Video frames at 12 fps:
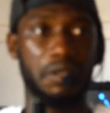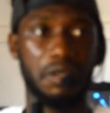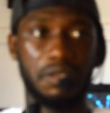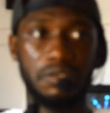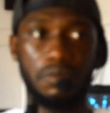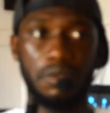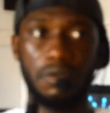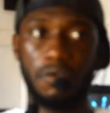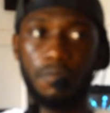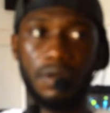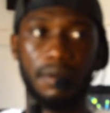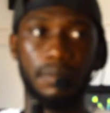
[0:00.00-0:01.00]
there's one
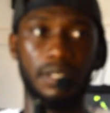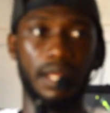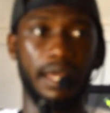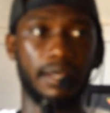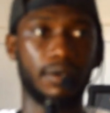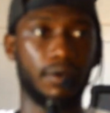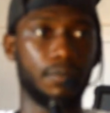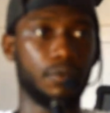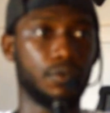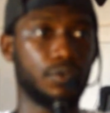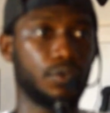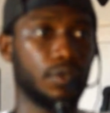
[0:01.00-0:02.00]
of probably like
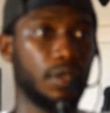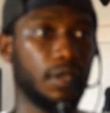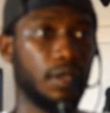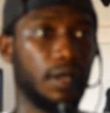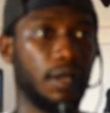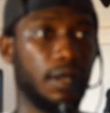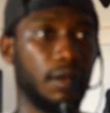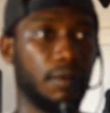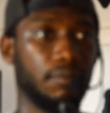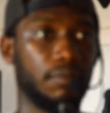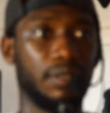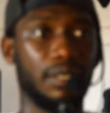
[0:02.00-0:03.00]
almost
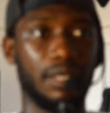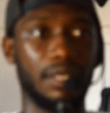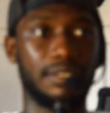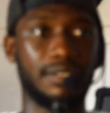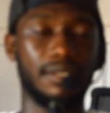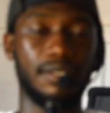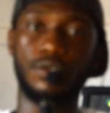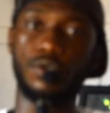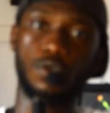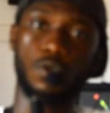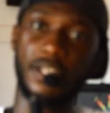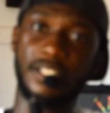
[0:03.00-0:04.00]
18 to
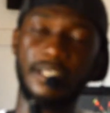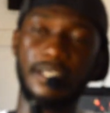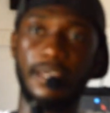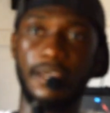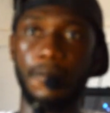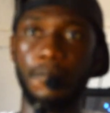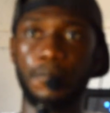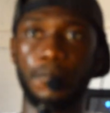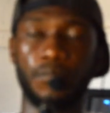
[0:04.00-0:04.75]
20k.